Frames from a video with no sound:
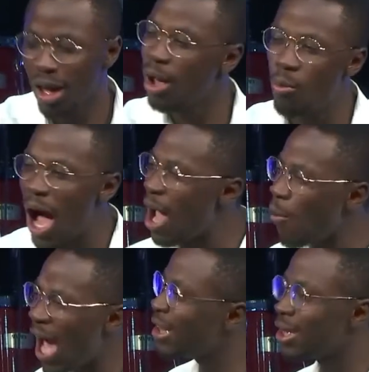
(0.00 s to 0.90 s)
And why?
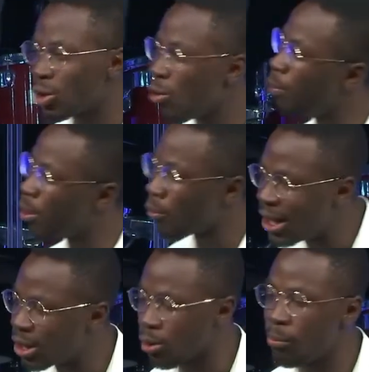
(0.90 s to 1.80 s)
Why is this so important? Why
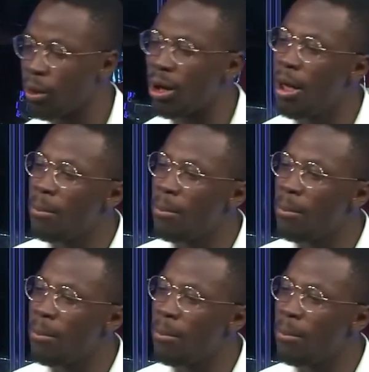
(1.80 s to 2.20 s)
is it so important?